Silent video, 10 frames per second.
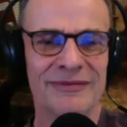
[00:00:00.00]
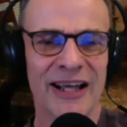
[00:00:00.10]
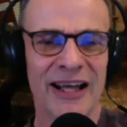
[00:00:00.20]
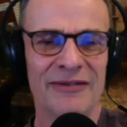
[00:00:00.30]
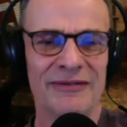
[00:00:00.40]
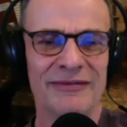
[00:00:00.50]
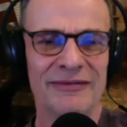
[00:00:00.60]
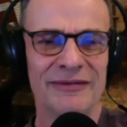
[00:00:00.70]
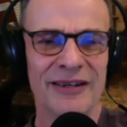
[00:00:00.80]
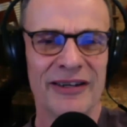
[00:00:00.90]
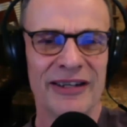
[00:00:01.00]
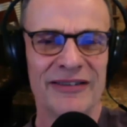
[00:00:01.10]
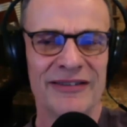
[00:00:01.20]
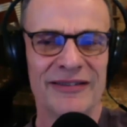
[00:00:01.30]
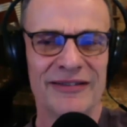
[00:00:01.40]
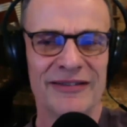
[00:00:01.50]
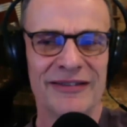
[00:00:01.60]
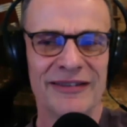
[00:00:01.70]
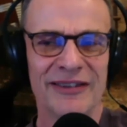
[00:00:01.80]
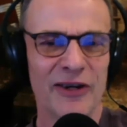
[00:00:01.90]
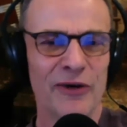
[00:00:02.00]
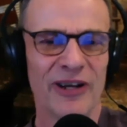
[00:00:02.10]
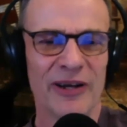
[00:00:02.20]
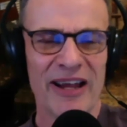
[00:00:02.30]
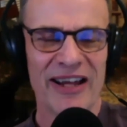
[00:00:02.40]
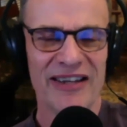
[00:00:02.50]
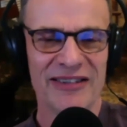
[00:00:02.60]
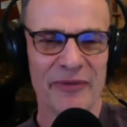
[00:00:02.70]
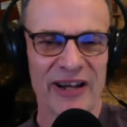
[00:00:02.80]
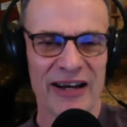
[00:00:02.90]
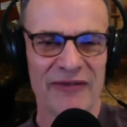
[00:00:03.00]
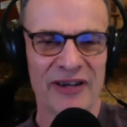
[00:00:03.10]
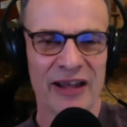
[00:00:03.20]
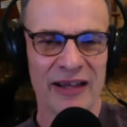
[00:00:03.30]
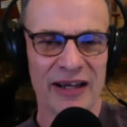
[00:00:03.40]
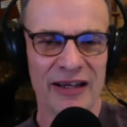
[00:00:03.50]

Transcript: Yeah. Well, it's literally making something out of nothing.